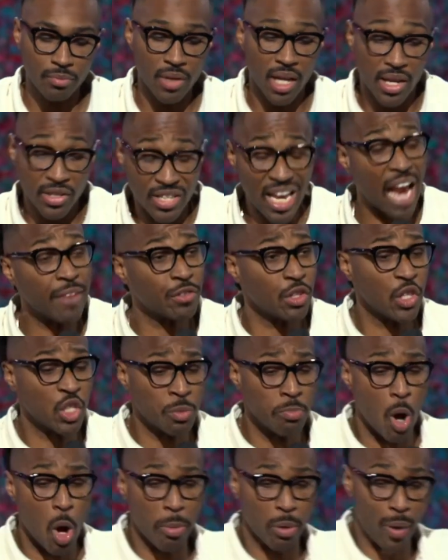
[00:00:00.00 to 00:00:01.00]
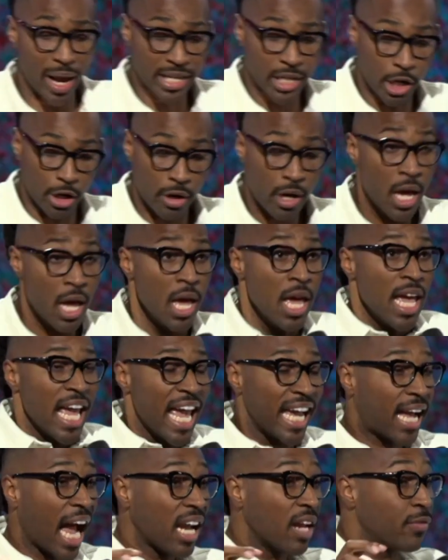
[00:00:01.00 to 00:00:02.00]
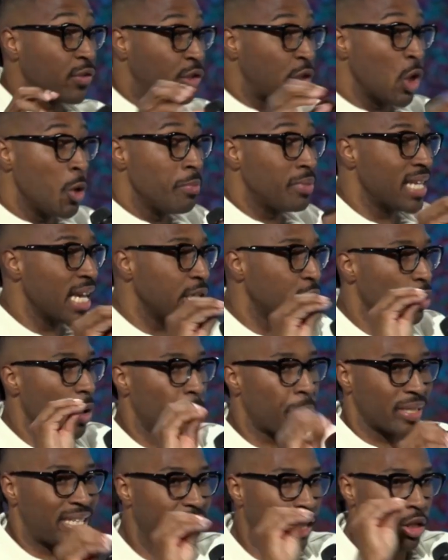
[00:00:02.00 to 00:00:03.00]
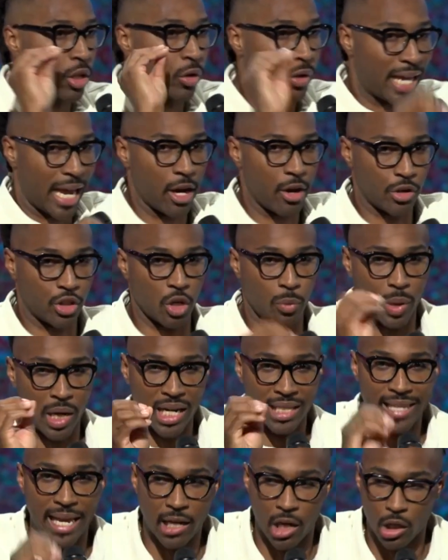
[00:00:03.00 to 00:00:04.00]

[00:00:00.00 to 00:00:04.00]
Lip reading: See, after this moment right here, it kind of zooms into a particular character we're going to take a